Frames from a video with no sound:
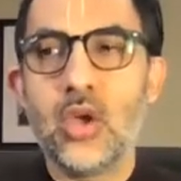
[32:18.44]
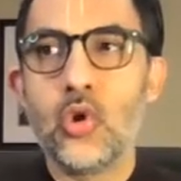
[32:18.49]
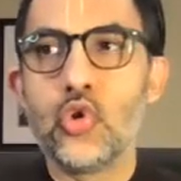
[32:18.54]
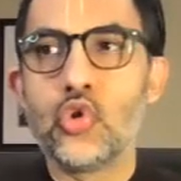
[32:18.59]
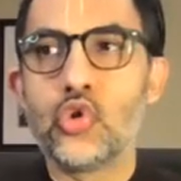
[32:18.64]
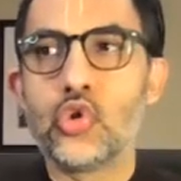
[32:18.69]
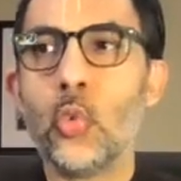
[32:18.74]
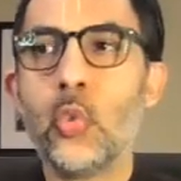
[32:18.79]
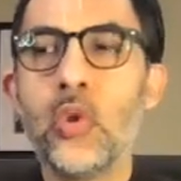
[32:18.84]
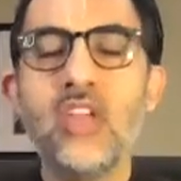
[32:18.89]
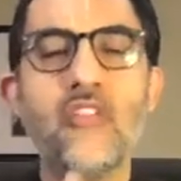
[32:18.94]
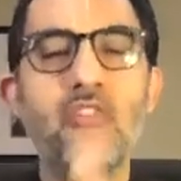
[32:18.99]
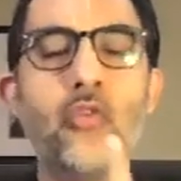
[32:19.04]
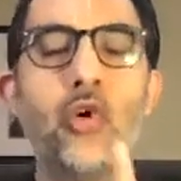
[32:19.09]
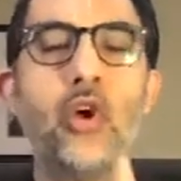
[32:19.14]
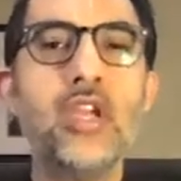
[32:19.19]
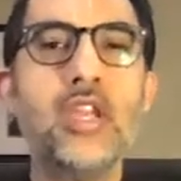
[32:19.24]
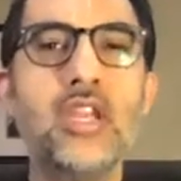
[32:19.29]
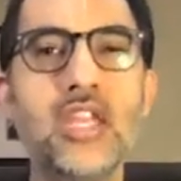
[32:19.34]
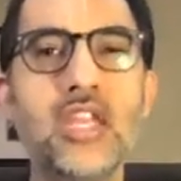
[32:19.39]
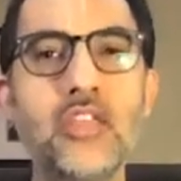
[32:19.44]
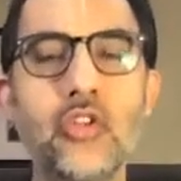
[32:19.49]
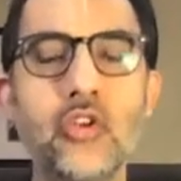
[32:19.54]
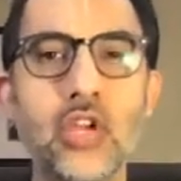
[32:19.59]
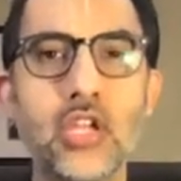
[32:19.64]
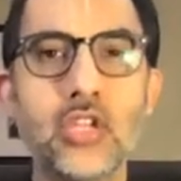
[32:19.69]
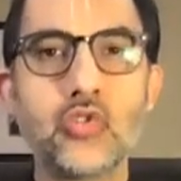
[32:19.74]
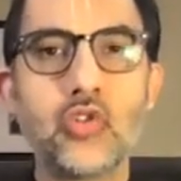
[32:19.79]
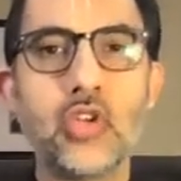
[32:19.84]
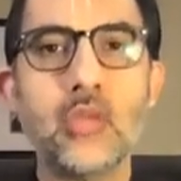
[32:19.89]
So we avoid either
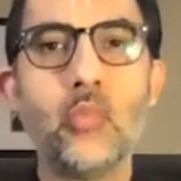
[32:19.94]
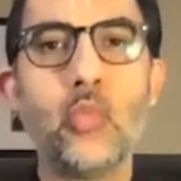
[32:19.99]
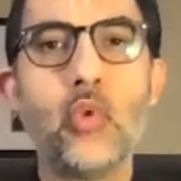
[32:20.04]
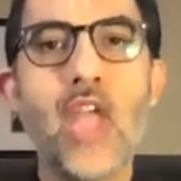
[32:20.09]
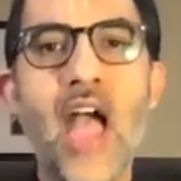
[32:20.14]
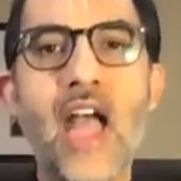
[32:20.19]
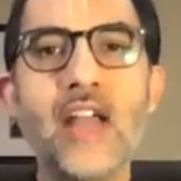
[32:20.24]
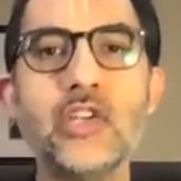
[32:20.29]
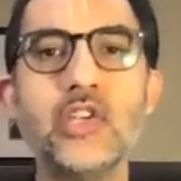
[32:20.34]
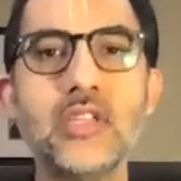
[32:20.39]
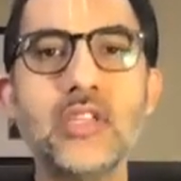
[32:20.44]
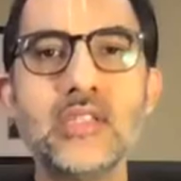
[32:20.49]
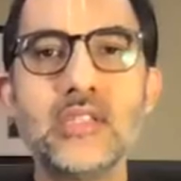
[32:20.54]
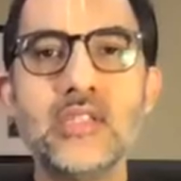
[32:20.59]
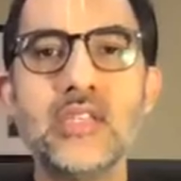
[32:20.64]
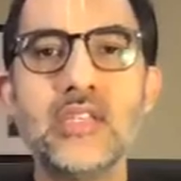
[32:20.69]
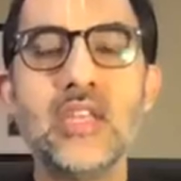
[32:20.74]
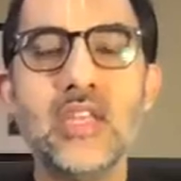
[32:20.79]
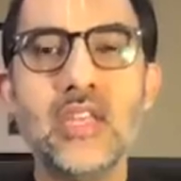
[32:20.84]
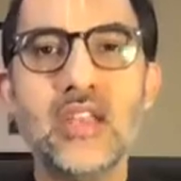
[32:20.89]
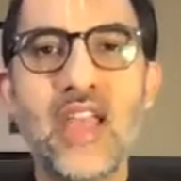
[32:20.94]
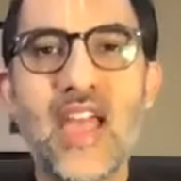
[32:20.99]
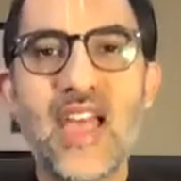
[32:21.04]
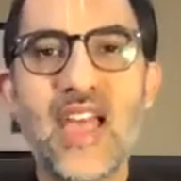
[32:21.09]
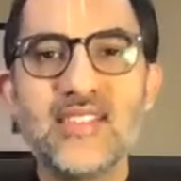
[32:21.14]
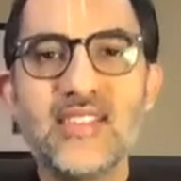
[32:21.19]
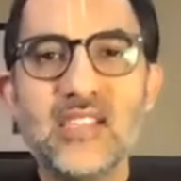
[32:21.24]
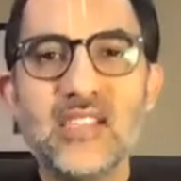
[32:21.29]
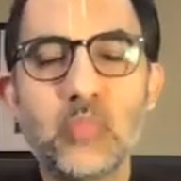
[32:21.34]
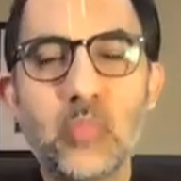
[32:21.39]
extreme. We actually see it
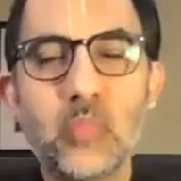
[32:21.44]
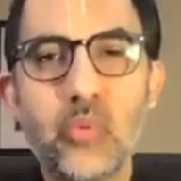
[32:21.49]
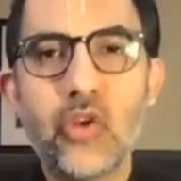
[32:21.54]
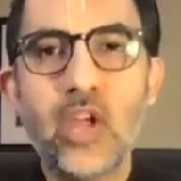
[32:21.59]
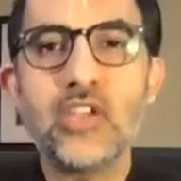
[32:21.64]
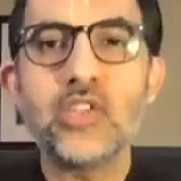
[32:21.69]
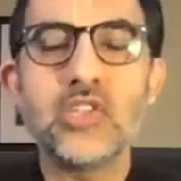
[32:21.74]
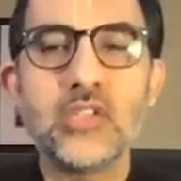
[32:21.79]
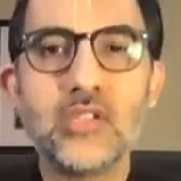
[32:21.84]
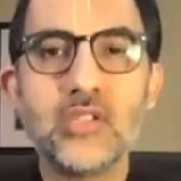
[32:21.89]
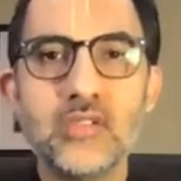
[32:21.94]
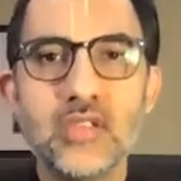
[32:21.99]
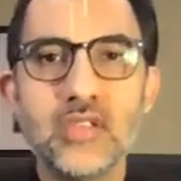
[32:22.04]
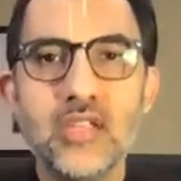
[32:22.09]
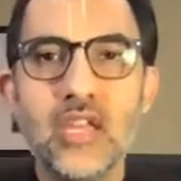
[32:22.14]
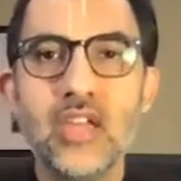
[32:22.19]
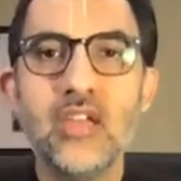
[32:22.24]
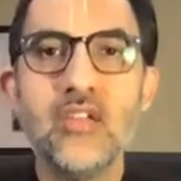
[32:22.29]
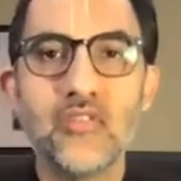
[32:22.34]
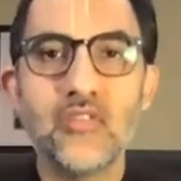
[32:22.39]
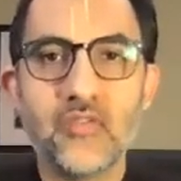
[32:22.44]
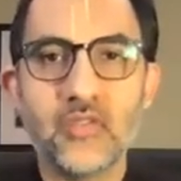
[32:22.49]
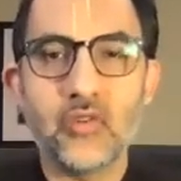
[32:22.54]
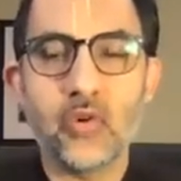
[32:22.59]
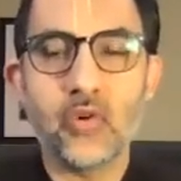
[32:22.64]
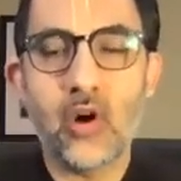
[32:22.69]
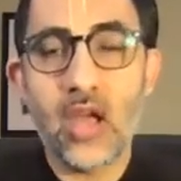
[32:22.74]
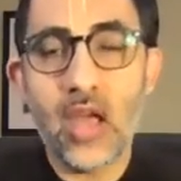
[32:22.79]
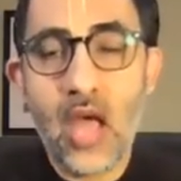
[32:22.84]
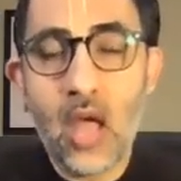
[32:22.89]
as this precious gift,
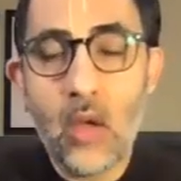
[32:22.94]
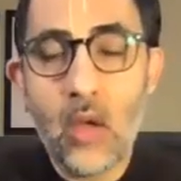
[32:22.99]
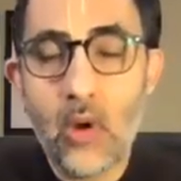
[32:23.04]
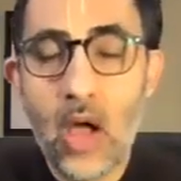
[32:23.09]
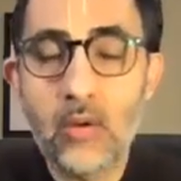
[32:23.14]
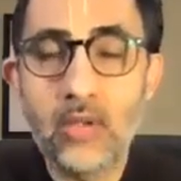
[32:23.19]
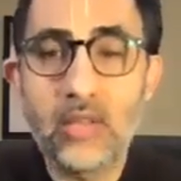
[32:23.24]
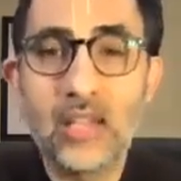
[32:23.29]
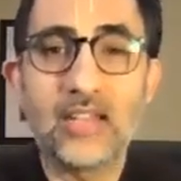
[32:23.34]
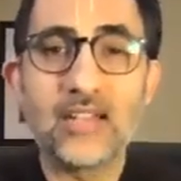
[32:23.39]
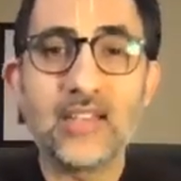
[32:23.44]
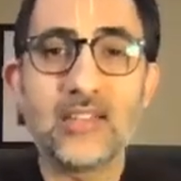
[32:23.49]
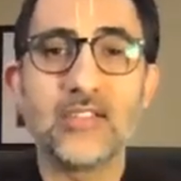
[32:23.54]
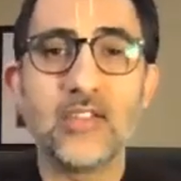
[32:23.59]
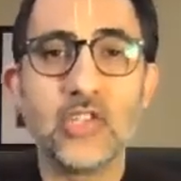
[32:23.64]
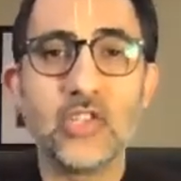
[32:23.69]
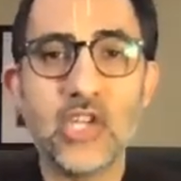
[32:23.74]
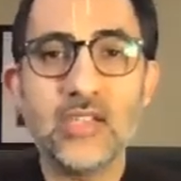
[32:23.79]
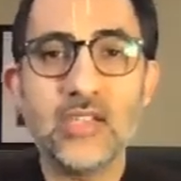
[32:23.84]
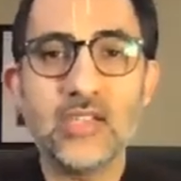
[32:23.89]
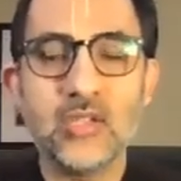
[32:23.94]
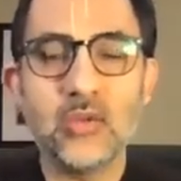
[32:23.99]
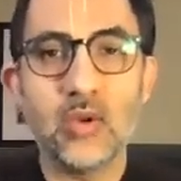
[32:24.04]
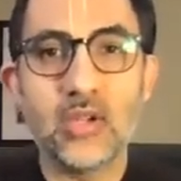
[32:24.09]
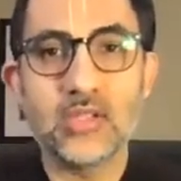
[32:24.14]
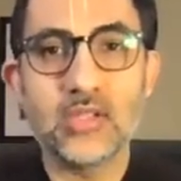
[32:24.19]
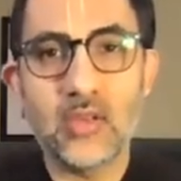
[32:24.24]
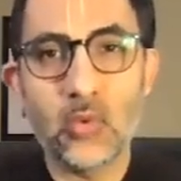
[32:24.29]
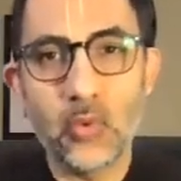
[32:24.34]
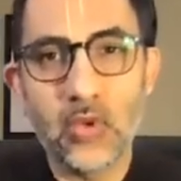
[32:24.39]
or I would like to suggest to
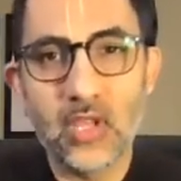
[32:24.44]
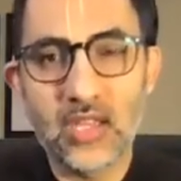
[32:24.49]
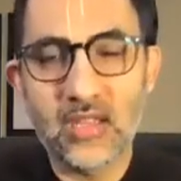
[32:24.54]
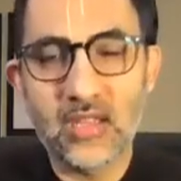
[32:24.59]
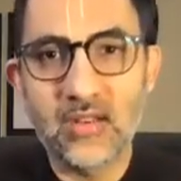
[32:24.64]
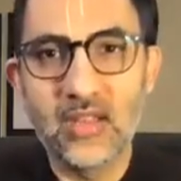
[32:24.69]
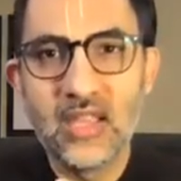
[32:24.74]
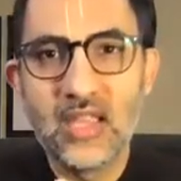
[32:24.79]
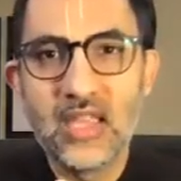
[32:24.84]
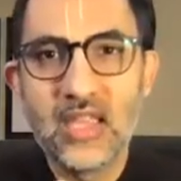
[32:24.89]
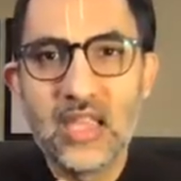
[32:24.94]
us that we can